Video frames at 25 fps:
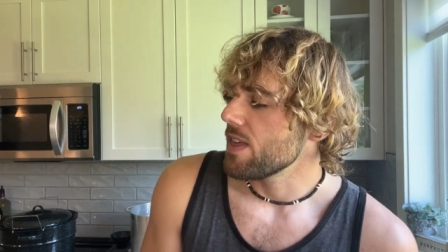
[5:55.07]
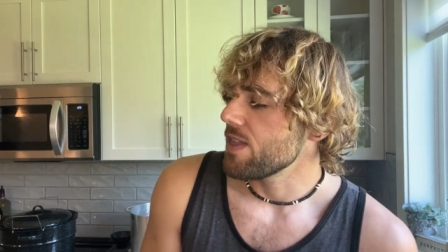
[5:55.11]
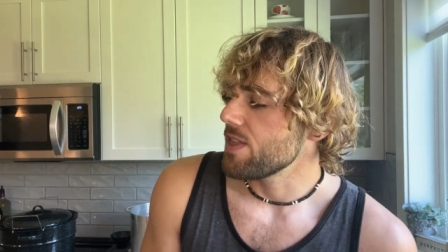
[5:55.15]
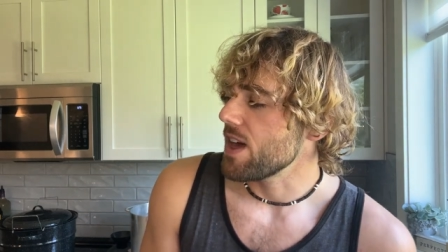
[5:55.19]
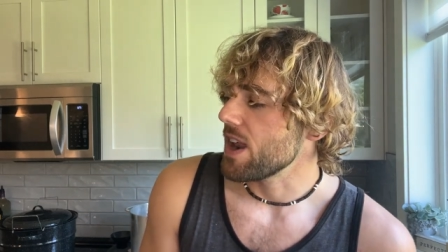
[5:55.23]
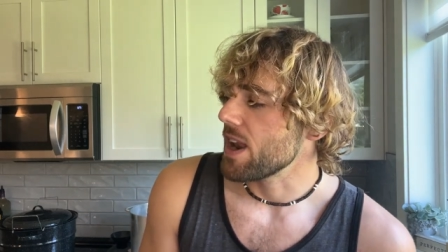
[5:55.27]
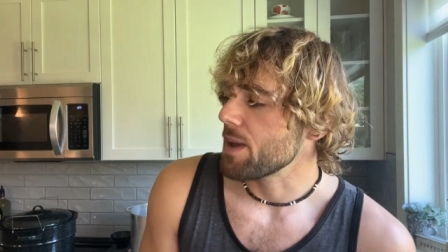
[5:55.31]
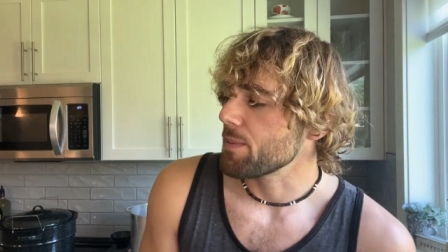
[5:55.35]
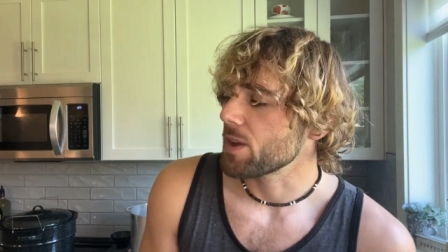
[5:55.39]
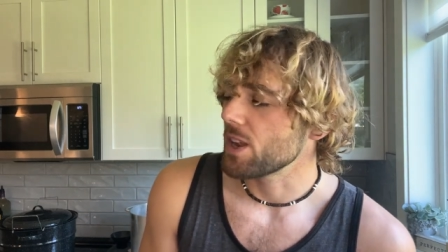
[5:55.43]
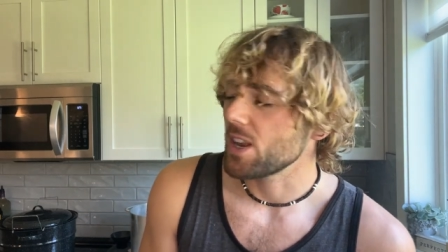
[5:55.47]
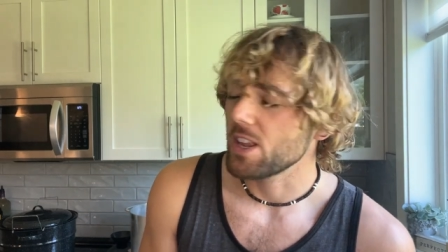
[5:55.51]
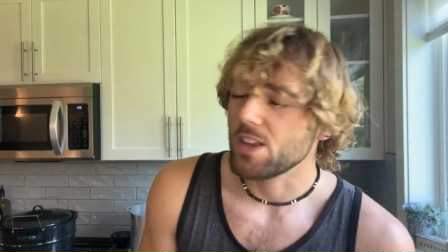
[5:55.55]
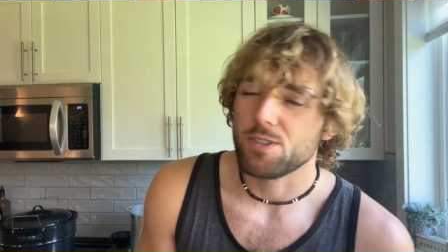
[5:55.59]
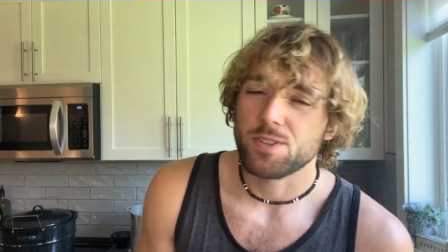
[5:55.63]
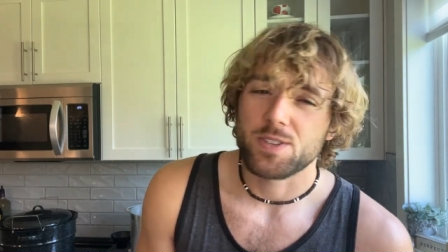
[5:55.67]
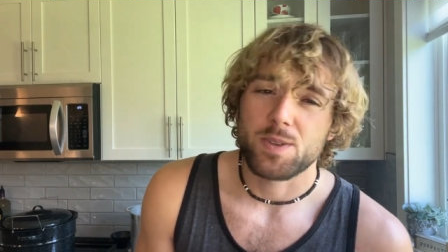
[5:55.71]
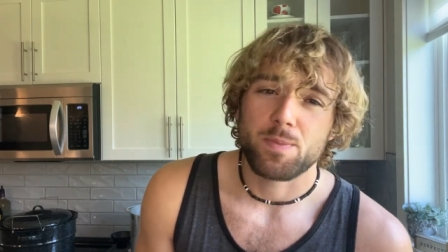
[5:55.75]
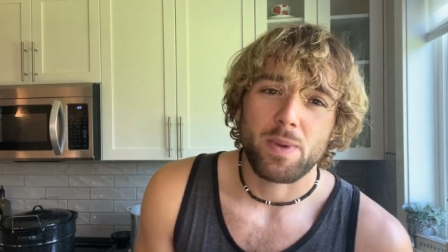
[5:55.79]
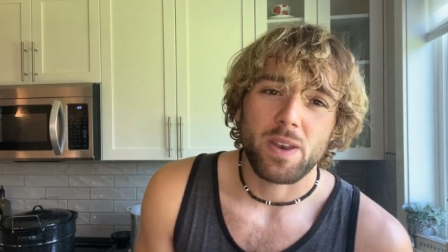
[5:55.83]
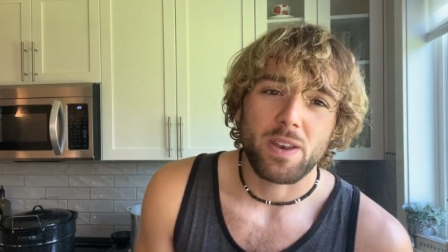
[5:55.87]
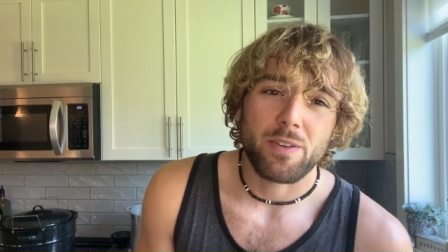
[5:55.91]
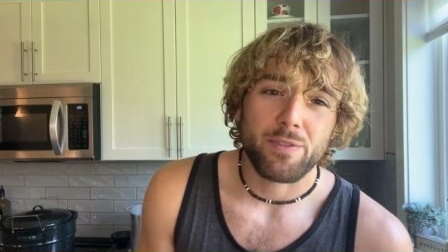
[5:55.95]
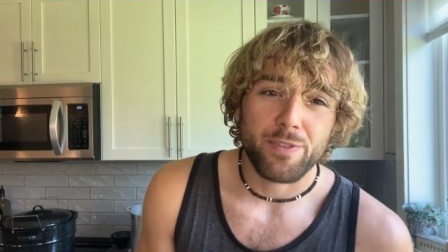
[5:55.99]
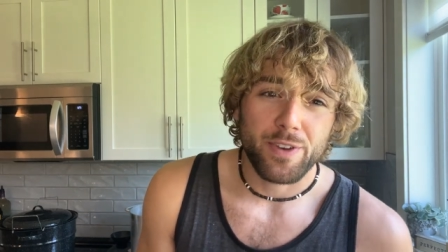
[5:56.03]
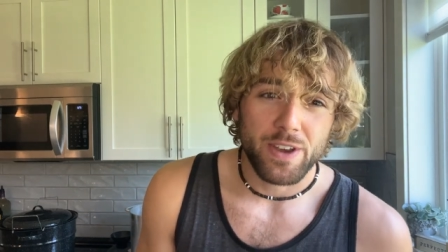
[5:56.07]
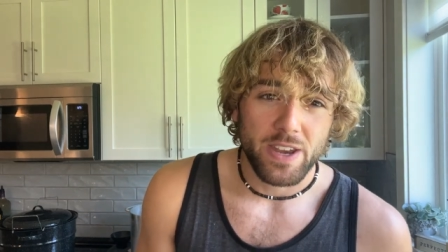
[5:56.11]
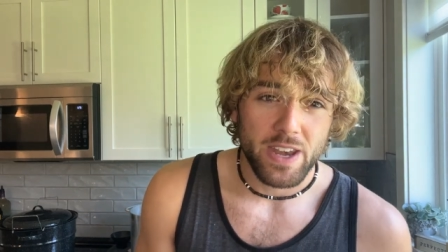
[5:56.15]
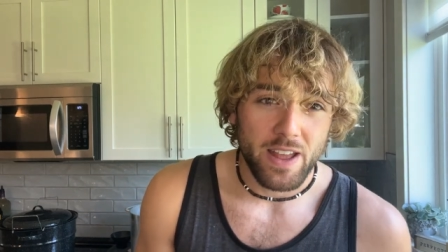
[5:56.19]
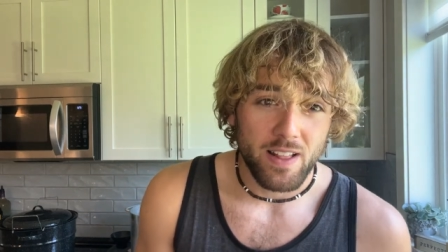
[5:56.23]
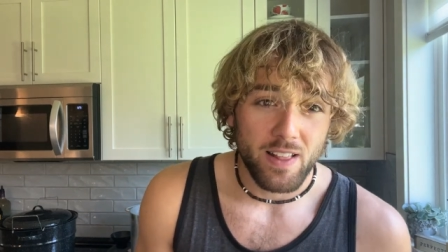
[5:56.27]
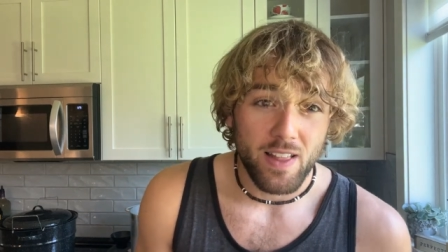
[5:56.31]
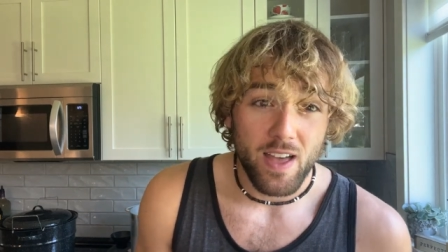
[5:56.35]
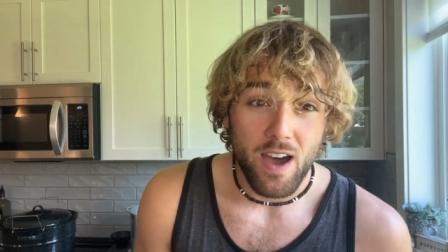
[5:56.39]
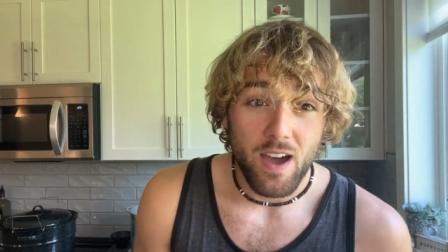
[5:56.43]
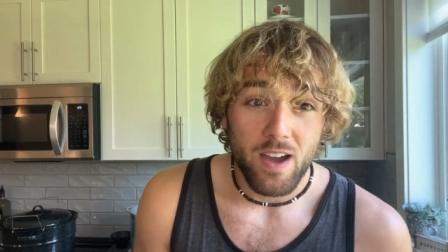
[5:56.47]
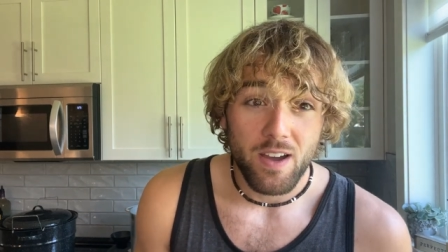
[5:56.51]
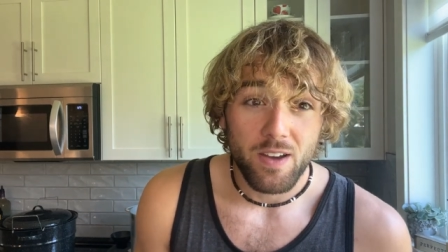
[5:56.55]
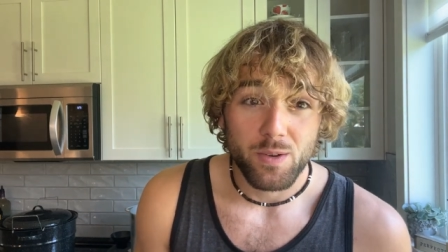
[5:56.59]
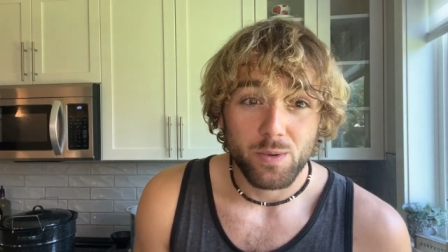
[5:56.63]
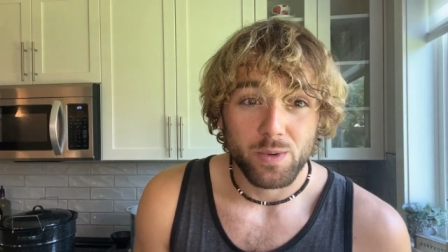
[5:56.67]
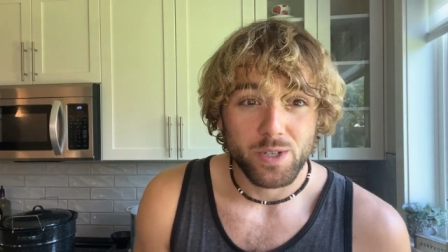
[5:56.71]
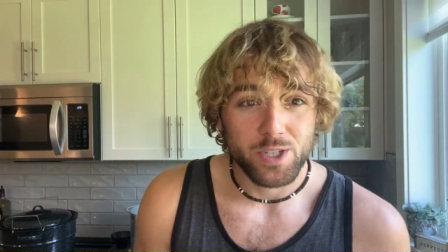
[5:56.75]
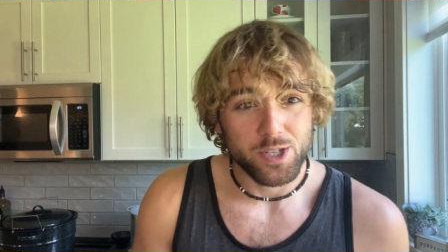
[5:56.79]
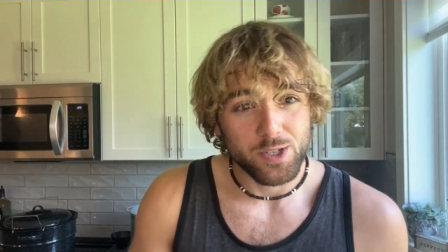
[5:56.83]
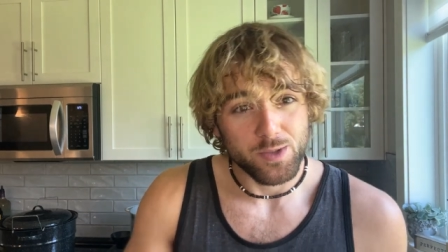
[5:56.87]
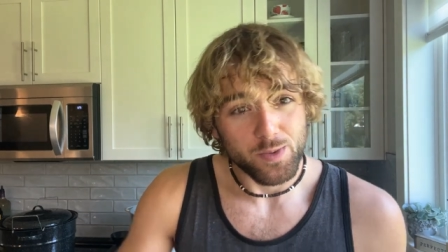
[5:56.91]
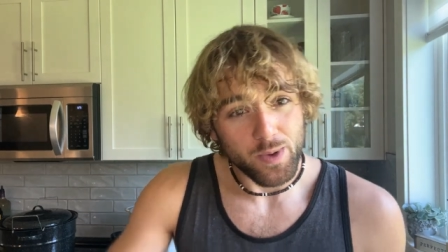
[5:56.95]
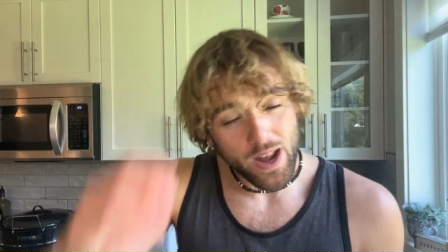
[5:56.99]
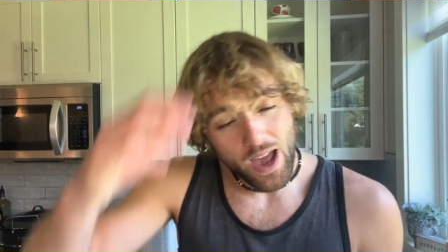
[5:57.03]
Then I'm gonna use a bit of vanilla,
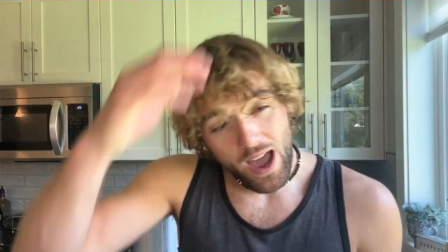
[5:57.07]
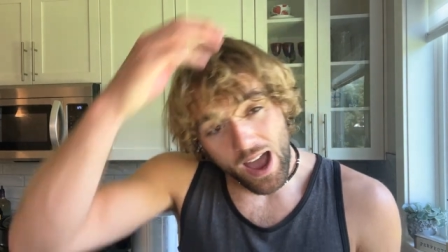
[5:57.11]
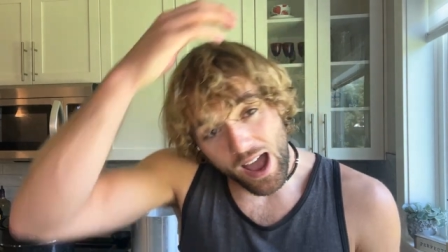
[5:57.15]
which is what